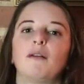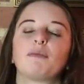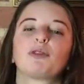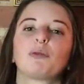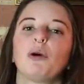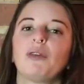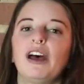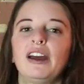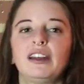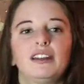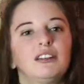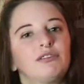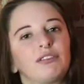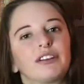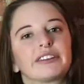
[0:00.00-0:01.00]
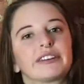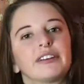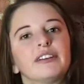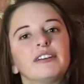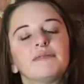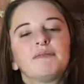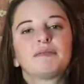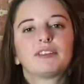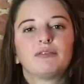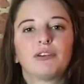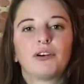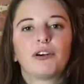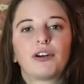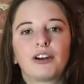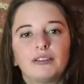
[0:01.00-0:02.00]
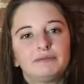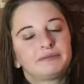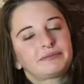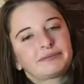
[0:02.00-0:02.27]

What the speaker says: Throw that in the freezer for,